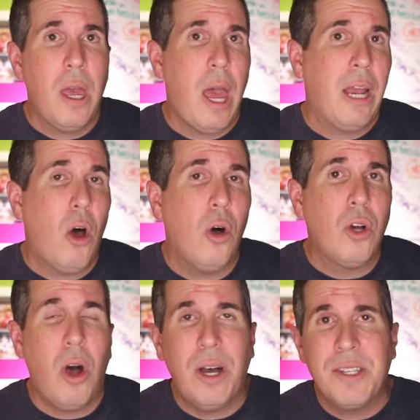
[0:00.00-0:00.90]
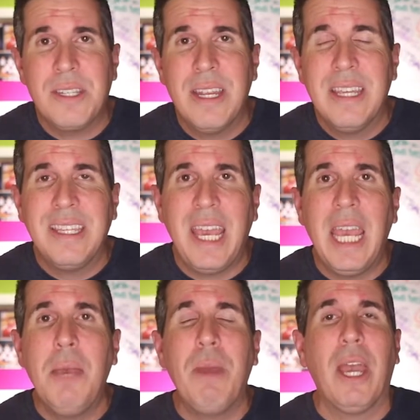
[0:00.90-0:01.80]
at all costs
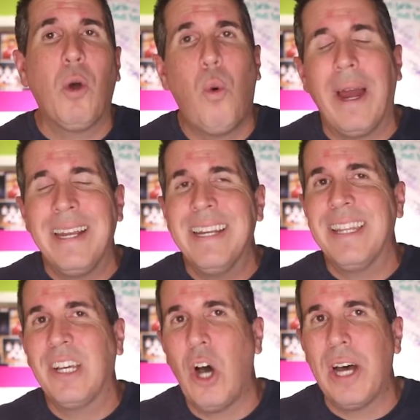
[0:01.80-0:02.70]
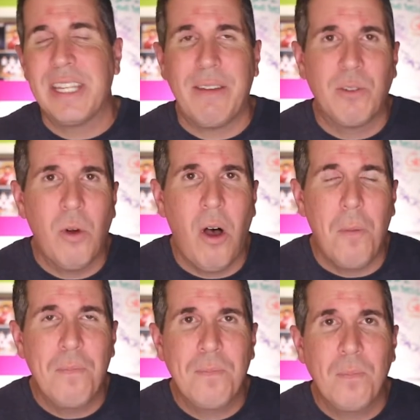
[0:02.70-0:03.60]
came at quite the cost after all.